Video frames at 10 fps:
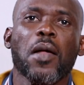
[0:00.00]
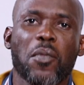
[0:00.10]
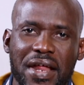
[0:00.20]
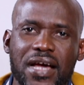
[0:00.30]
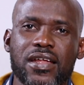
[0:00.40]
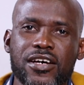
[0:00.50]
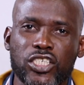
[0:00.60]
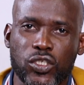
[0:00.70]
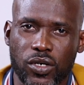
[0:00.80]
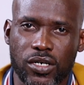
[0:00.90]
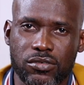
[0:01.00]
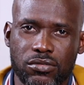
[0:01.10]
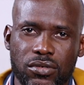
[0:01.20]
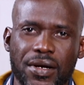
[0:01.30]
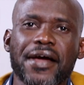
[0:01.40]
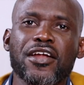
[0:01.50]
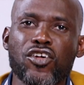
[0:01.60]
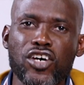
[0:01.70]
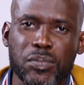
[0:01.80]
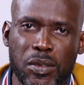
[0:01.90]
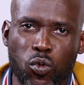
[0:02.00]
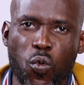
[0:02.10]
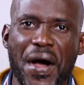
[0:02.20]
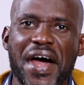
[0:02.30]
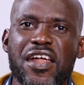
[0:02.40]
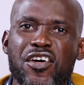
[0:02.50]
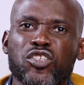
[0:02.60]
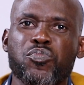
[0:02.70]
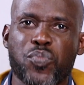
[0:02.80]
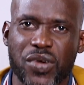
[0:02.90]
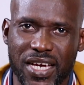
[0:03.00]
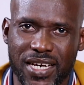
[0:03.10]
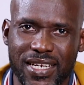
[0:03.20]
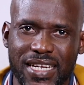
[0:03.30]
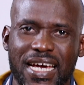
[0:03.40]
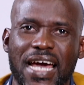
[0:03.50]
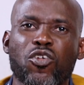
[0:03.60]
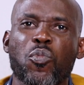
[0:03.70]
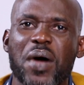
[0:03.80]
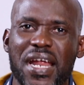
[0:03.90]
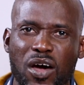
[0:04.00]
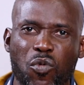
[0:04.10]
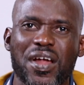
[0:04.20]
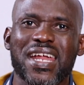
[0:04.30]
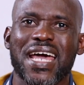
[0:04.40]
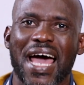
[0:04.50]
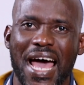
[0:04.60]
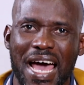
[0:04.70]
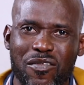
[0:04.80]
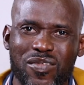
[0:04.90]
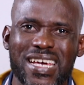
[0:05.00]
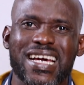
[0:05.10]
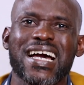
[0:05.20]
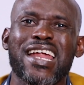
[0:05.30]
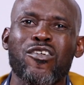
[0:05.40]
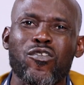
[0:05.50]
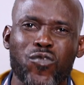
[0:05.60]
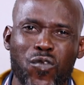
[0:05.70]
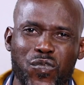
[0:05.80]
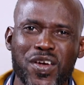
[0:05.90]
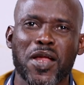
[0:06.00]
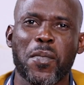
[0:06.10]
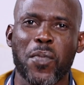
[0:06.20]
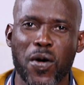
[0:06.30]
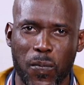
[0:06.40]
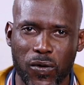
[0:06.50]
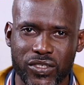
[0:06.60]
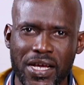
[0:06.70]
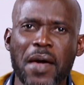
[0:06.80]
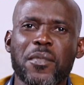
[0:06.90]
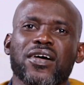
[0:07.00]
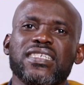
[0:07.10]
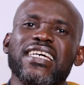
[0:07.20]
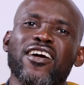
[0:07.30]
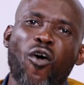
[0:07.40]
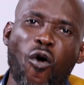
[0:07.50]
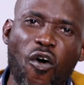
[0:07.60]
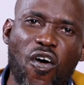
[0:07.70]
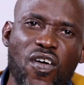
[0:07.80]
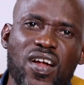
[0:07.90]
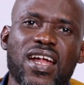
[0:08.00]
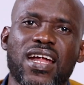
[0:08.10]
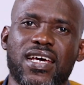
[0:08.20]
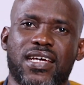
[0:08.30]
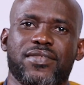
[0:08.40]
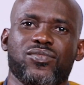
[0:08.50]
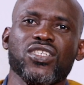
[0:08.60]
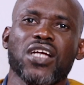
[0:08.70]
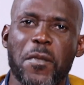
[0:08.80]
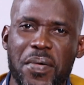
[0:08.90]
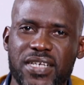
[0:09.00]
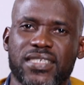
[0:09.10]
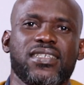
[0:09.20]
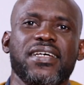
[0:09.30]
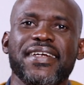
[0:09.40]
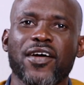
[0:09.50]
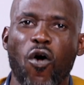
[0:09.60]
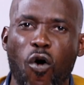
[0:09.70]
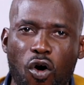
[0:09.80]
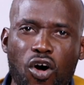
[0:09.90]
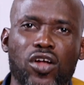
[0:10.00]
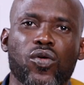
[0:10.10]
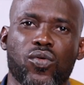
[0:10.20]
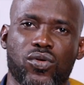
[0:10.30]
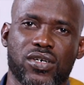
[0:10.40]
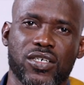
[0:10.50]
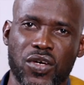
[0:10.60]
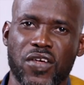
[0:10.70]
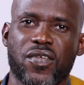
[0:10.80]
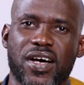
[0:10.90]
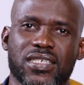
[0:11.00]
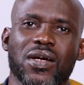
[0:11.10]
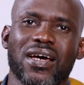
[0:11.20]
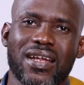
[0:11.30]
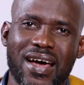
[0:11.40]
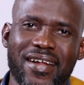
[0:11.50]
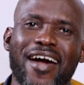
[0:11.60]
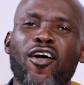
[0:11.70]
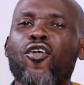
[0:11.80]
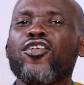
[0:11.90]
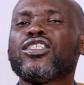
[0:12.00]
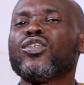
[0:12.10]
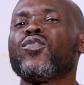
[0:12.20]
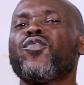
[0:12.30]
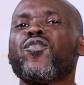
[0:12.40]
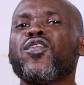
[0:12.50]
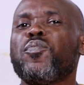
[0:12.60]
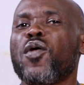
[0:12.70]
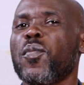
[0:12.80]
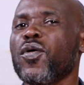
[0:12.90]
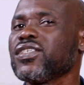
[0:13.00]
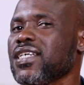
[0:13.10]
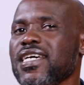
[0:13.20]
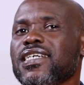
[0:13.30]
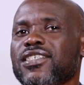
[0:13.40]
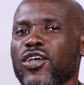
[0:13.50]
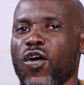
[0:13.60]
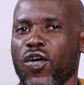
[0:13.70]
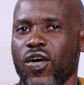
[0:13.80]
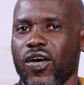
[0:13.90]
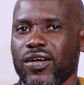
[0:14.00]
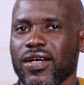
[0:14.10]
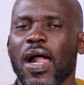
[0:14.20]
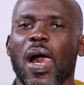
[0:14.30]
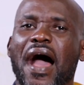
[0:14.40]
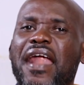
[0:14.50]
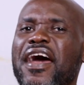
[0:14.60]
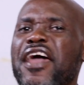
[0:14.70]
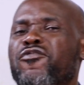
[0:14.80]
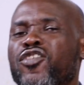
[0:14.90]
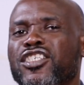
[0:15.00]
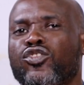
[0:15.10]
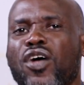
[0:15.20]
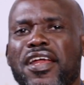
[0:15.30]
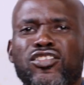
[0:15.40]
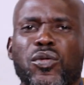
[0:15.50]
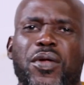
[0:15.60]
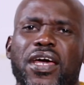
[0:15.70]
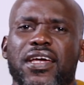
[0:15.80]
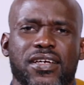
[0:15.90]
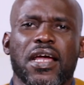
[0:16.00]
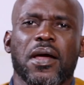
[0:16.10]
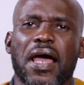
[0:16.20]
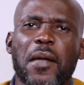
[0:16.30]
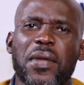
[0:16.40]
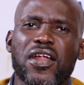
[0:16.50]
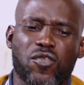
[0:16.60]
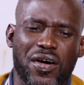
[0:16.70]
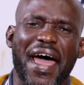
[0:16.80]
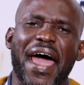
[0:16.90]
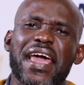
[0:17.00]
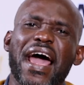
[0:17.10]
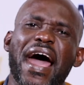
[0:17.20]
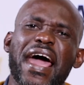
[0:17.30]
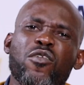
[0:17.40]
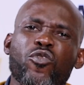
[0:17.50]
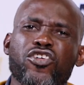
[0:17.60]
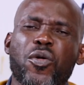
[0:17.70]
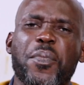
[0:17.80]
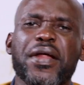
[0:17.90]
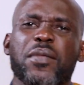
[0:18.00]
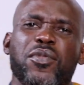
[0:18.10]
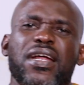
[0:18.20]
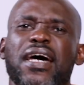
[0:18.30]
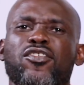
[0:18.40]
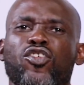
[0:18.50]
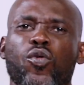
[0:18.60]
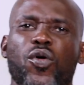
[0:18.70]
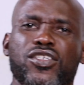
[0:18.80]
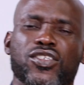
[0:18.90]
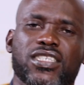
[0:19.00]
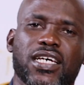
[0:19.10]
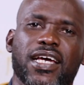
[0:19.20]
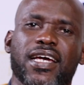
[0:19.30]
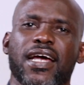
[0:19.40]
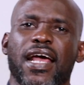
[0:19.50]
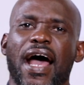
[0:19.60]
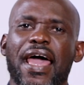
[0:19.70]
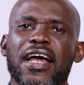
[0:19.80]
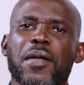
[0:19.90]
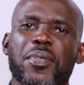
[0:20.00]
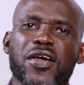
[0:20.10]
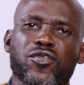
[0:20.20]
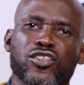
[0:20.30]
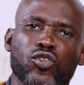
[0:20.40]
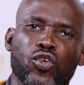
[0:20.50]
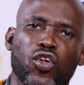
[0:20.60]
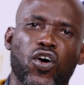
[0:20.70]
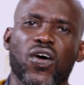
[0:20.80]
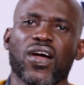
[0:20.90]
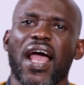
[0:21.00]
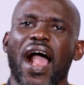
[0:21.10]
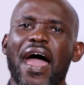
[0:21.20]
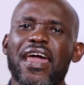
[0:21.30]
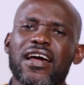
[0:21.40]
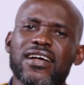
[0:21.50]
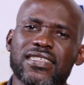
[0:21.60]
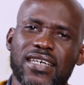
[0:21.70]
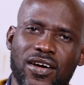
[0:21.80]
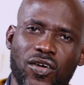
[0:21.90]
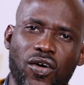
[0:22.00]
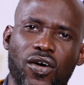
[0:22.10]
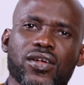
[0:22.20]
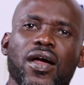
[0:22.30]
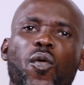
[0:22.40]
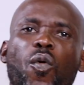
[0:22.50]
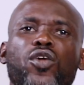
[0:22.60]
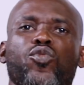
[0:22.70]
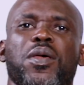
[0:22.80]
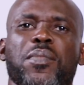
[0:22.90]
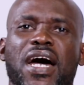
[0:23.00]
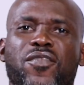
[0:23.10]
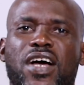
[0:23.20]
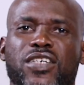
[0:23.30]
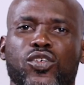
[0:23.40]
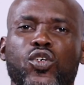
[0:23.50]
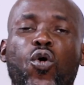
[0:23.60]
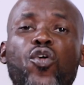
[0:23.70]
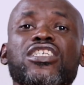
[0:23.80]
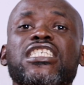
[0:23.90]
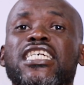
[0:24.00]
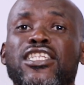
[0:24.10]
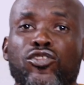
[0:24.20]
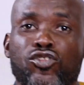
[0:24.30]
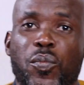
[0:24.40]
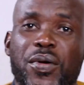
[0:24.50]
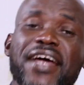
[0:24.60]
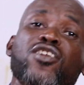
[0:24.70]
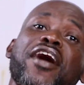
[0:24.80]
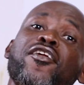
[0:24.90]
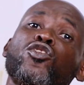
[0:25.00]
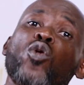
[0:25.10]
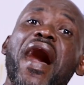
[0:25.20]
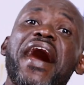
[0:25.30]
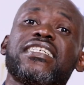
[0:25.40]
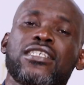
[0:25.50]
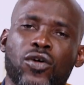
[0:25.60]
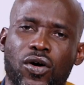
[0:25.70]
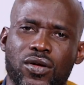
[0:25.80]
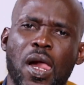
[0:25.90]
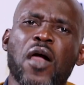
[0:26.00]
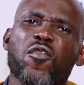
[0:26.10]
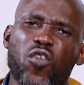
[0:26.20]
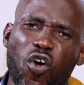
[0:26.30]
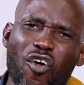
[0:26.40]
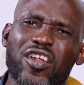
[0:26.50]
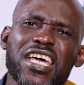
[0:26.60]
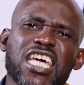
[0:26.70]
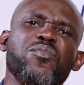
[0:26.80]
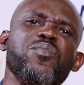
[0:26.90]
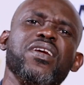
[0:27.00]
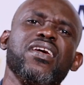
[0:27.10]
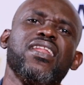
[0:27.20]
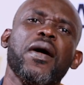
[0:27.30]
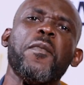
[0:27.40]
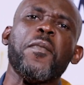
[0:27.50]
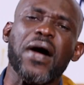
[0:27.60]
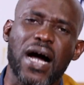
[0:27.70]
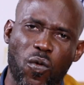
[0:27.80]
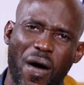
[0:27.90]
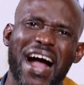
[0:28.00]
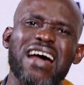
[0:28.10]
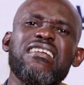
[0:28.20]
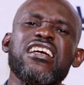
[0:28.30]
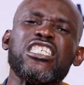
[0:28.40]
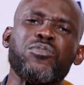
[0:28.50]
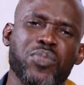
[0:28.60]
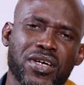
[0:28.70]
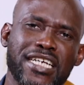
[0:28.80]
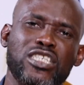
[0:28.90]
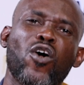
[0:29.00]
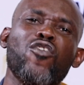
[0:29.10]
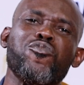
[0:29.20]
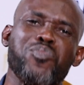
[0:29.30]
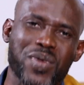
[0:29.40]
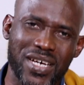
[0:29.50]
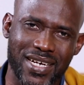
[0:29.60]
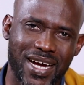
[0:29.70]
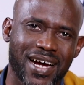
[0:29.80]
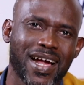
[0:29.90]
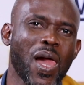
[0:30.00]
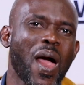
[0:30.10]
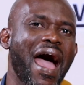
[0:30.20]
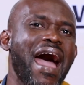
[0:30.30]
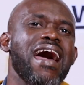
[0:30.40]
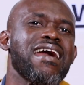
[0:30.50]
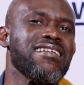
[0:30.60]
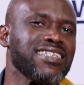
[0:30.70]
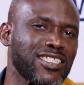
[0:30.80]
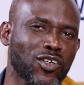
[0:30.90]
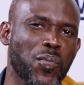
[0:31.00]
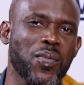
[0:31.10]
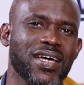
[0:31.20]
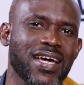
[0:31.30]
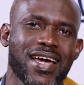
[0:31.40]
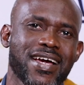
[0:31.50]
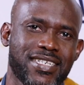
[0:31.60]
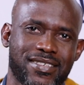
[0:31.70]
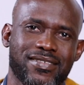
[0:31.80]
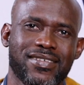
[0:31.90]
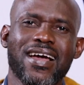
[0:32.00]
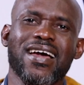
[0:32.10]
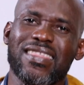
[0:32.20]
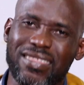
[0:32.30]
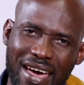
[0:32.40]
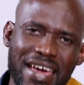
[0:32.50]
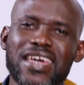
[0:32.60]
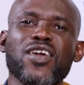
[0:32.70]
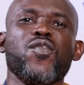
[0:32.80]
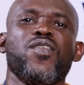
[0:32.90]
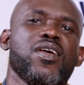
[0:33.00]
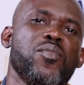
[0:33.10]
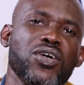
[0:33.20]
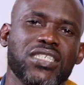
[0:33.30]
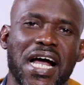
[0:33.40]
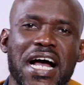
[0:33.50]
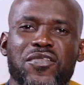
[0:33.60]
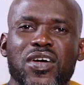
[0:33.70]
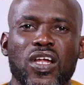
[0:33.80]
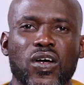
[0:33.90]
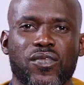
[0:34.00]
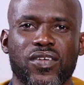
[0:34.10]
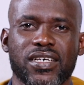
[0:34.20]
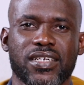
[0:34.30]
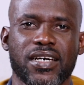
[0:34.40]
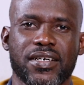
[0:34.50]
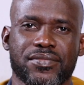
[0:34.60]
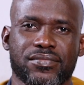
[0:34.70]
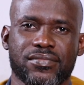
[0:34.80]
But I can assure you, those people who are not praying, no matter what they have, they cannot fulfill a purpose. Because the only person in the whole universe that can cause you to fulfill purpose is your God. And now if you are struggling to pray, man of God, I want to pray, but I don't know what to say. I can't pray for too long. I can't thank God. What will be my advice for you? Continue to pray. And you can also ask God, God, give me the power and the spirit of prayer and supplication. Thank you very much. Have a lovely day.